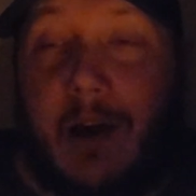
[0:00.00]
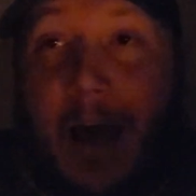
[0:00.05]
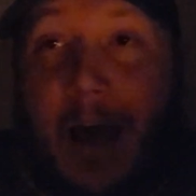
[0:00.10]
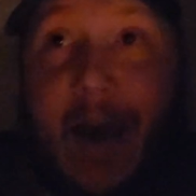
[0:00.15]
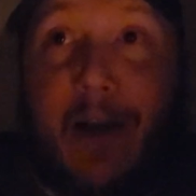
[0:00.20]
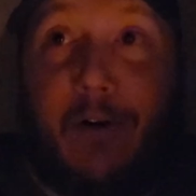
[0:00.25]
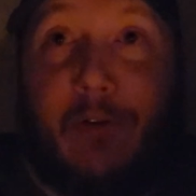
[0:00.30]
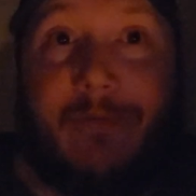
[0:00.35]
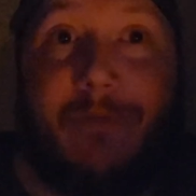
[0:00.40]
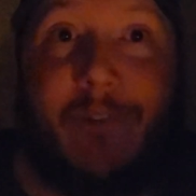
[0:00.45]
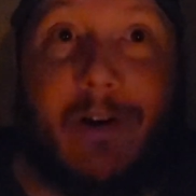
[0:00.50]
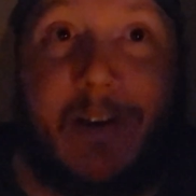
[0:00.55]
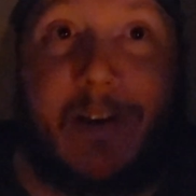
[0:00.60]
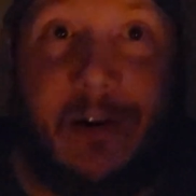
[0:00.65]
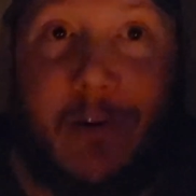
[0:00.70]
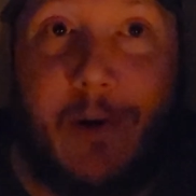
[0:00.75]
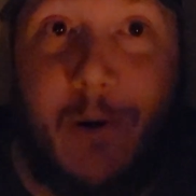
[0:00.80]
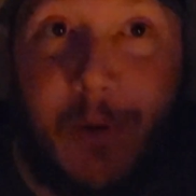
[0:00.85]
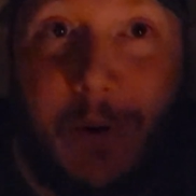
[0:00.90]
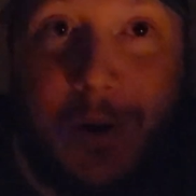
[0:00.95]
I don't
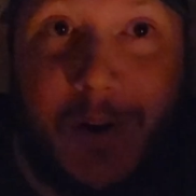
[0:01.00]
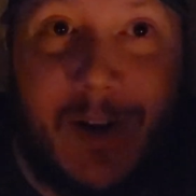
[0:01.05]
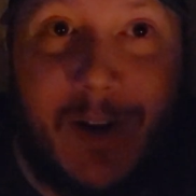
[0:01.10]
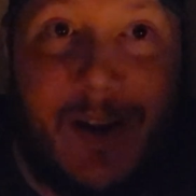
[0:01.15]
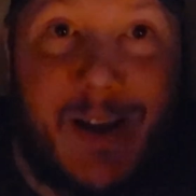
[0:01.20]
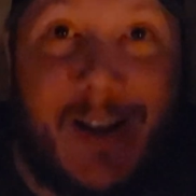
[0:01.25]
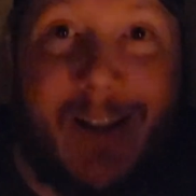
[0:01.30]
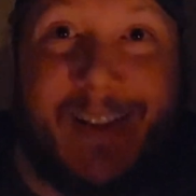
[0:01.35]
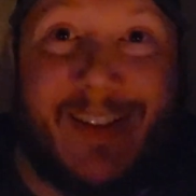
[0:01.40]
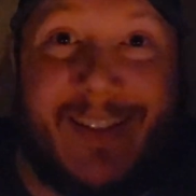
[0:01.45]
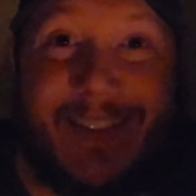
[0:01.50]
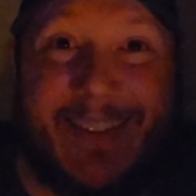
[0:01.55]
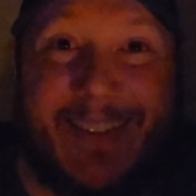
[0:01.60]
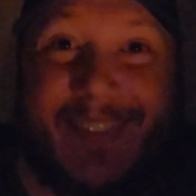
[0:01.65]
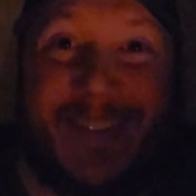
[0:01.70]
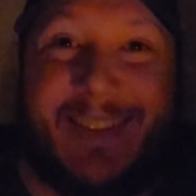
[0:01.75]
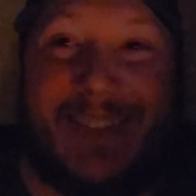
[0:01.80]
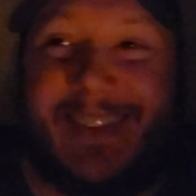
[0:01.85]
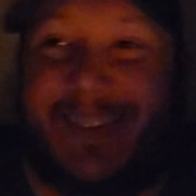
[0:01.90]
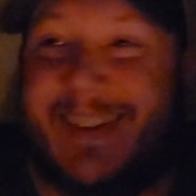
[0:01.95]
fucking know.
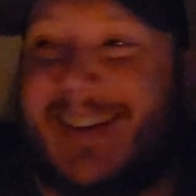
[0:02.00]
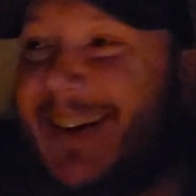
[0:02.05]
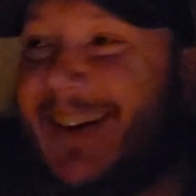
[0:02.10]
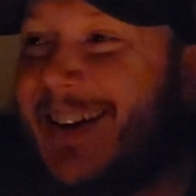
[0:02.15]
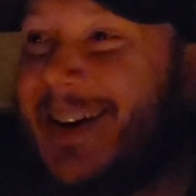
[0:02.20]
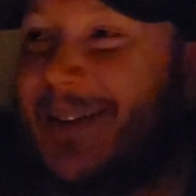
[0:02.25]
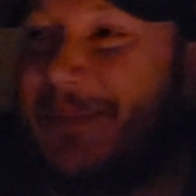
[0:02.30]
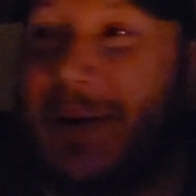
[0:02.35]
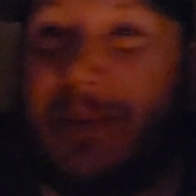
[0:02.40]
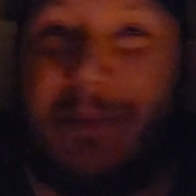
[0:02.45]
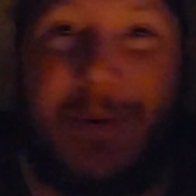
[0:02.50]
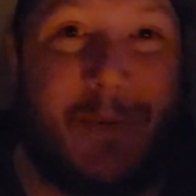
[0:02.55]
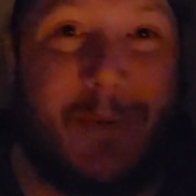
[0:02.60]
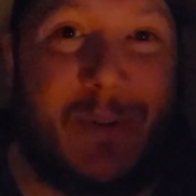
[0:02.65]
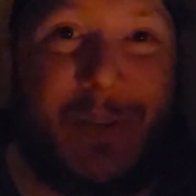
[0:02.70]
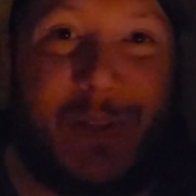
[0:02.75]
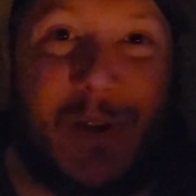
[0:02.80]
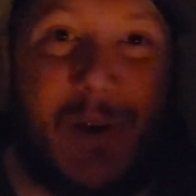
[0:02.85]
Maybe it was